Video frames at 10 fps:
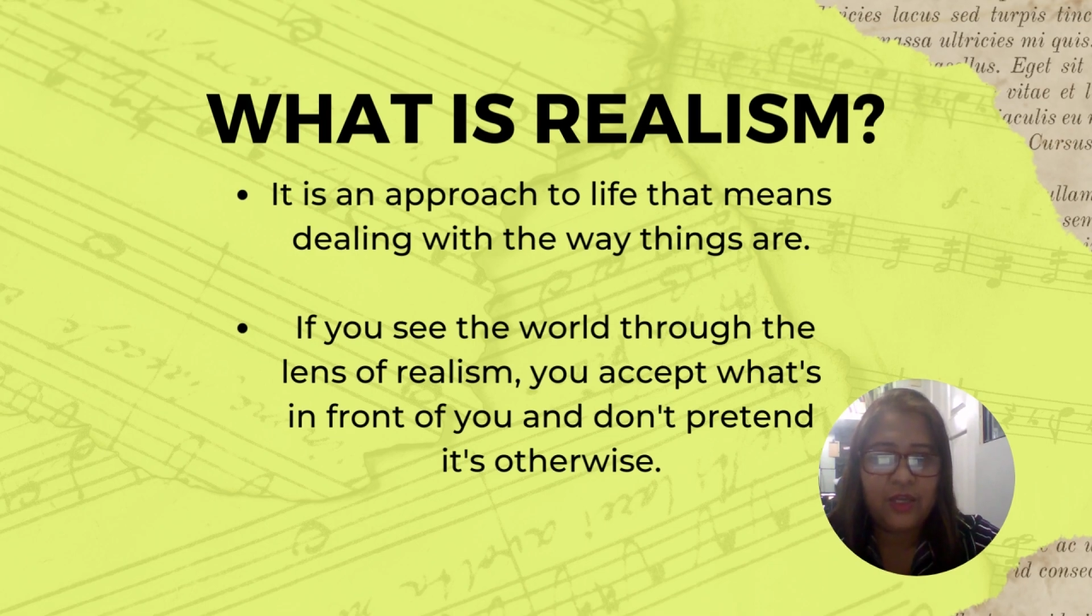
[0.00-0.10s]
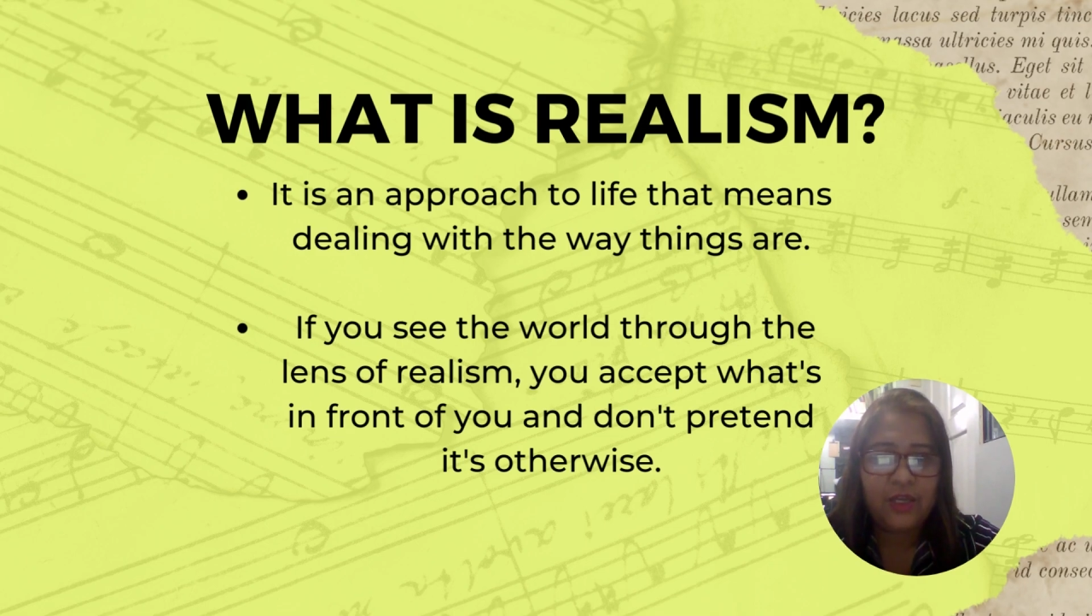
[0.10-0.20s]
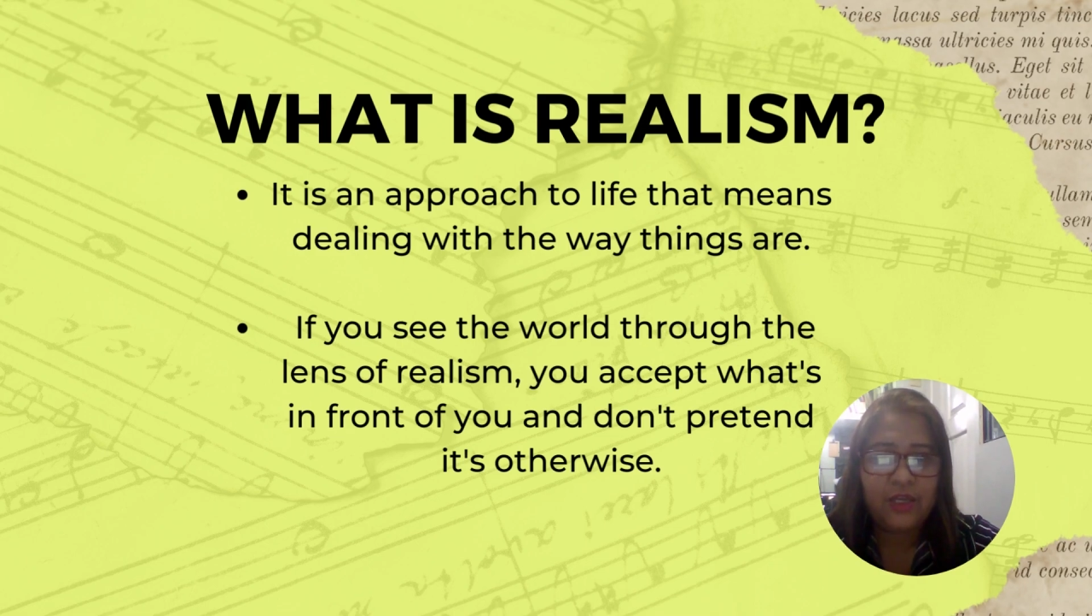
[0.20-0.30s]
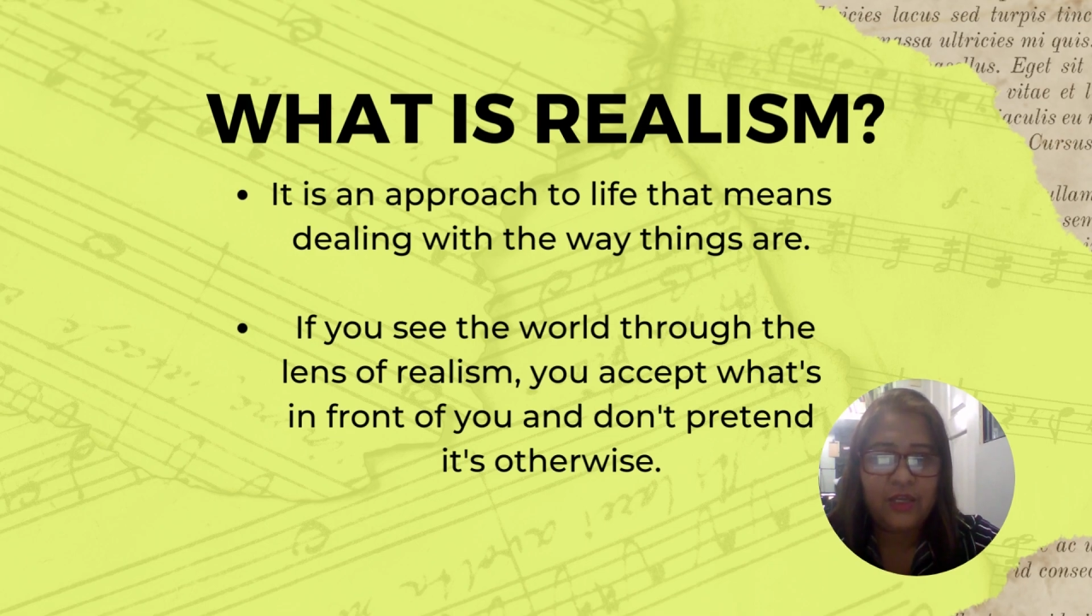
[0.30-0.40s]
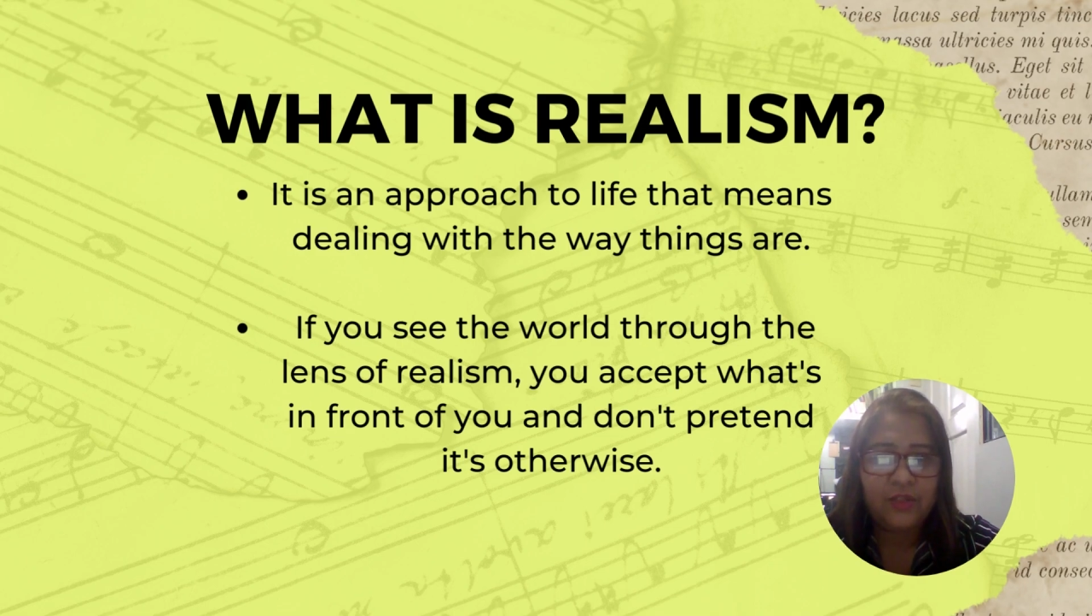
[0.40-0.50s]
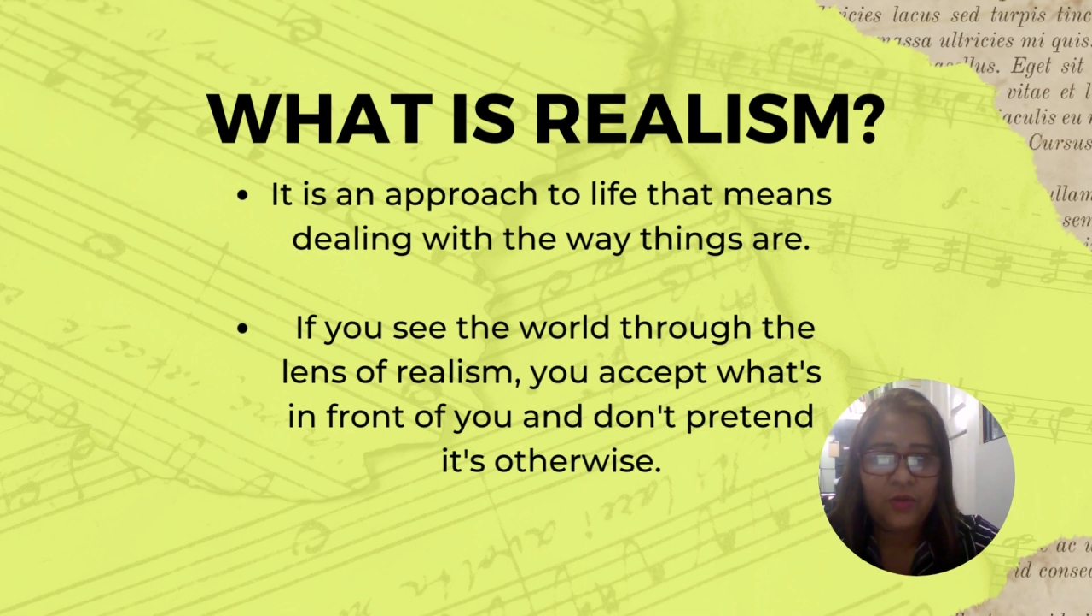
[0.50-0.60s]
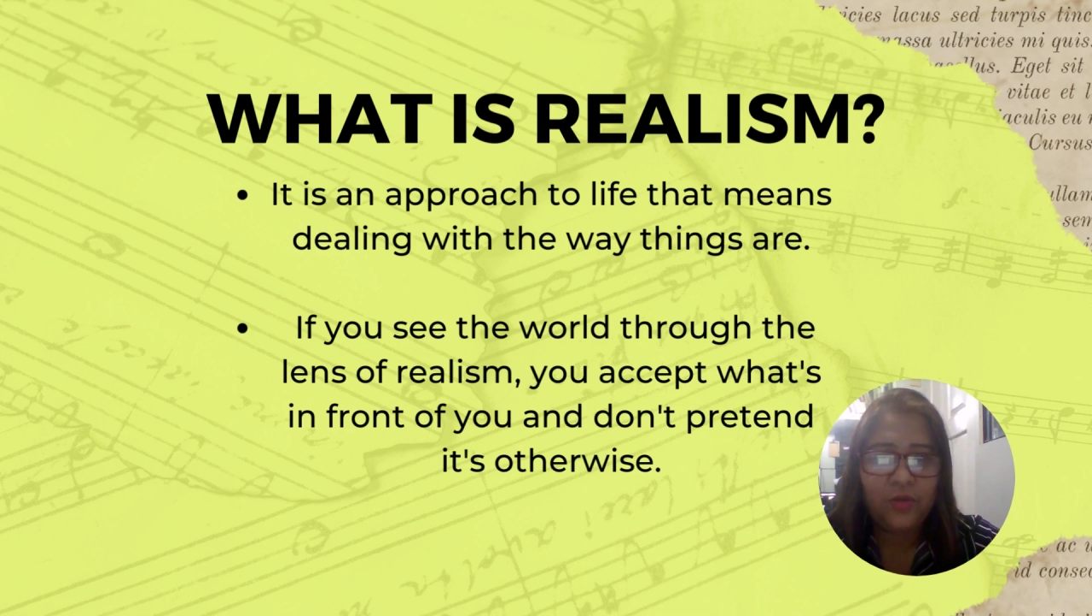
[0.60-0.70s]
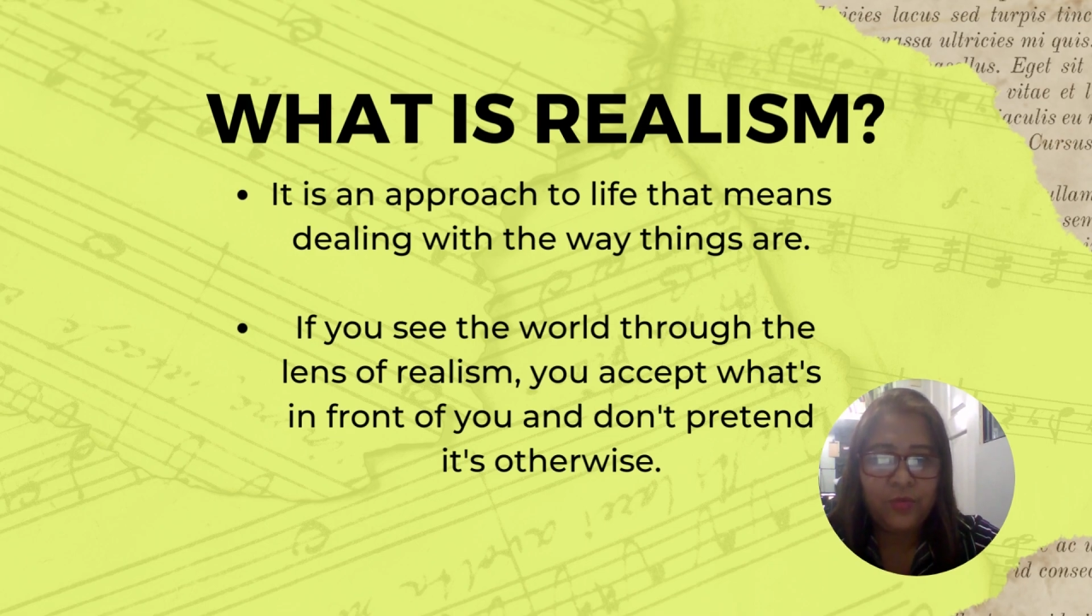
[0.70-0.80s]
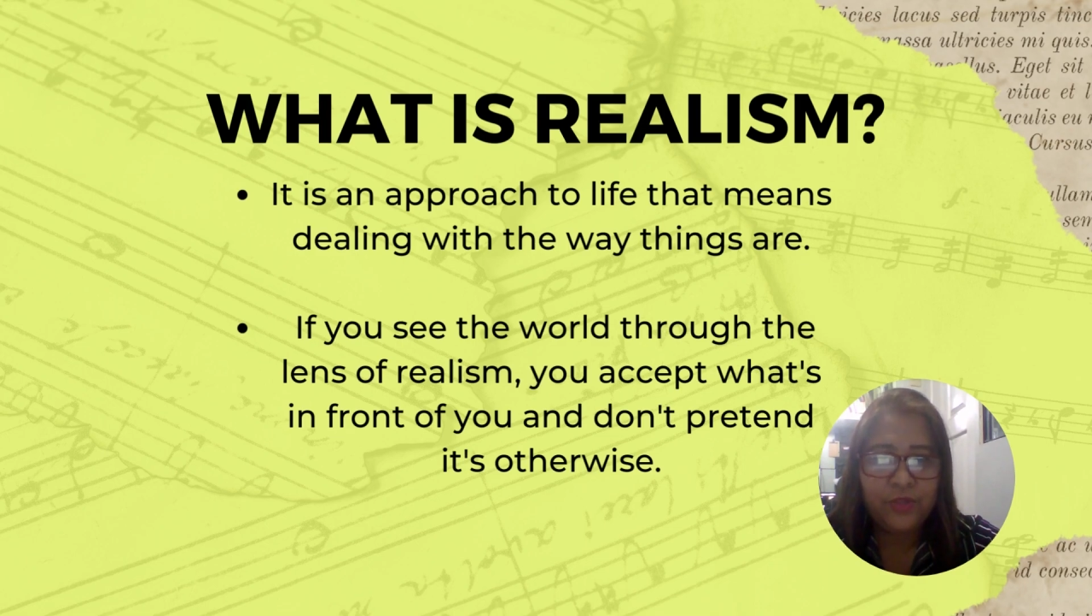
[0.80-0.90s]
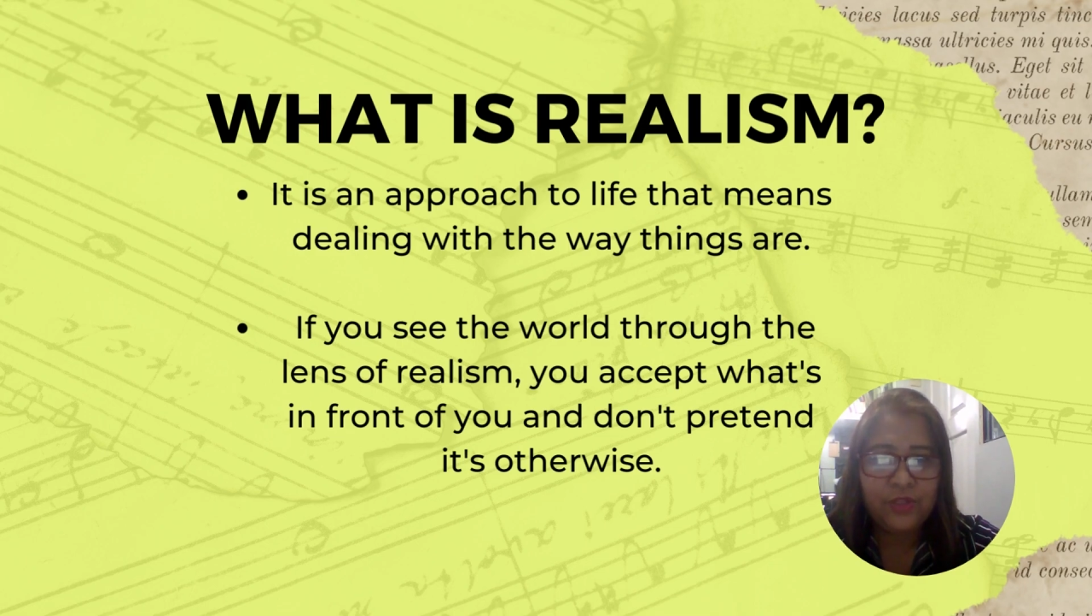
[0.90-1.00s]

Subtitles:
and don't